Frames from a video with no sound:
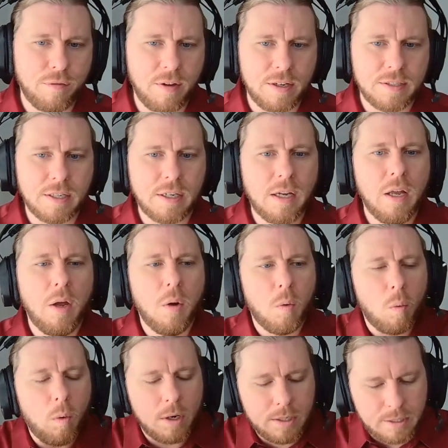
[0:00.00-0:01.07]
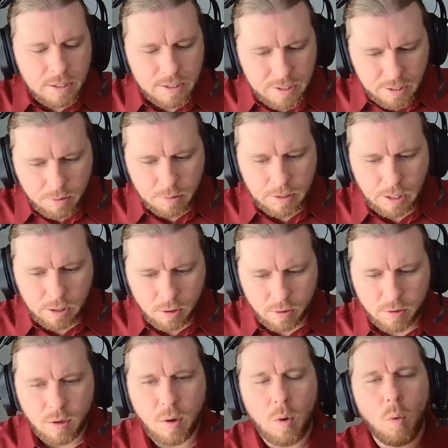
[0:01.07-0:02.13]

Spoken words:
facing, what is the secret they learn?